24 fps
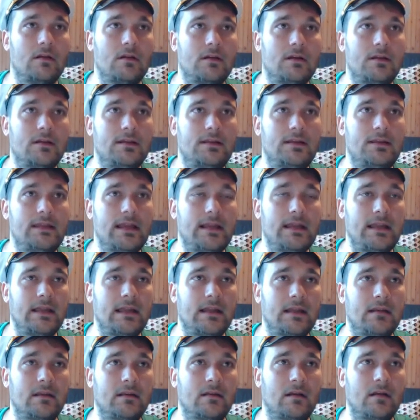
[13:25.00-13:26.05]

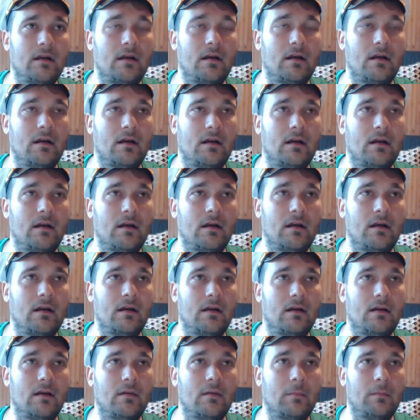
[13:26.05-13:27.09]
getting,
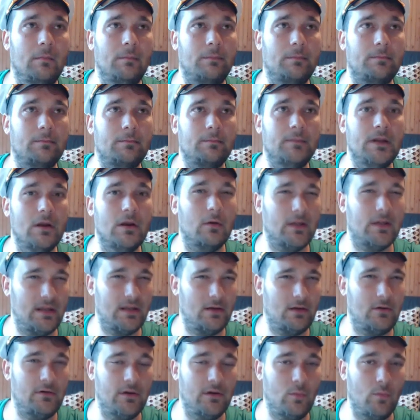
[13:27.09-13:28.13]
you know,
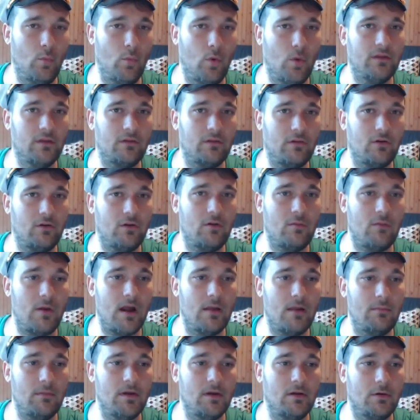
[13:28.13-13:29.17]
killed in one turn by a
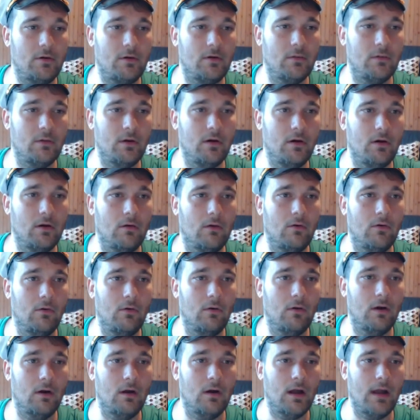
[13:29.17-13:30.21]
Miracle Rogue
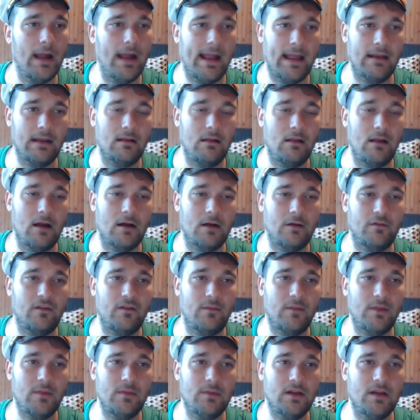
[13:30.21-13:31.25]
or a hand block or
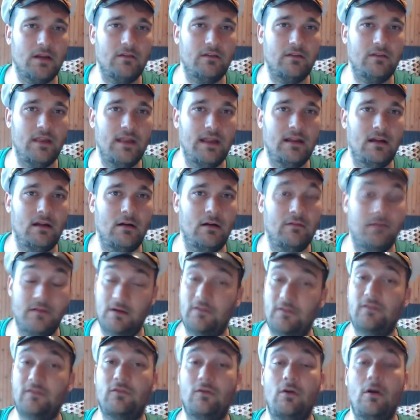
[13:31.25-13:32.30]
something, because they are very
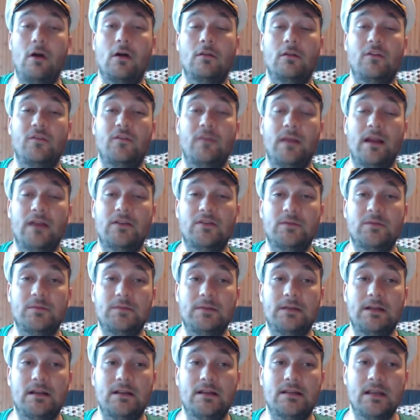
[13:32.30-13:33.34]
strong in those matchups
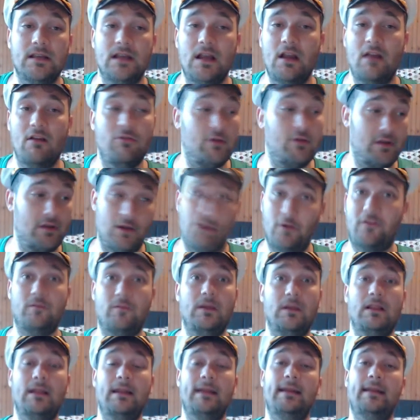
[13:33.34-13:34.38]
because they're the
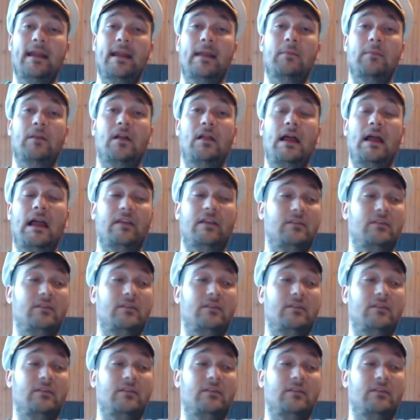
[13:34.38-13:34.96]
ultimate late game class and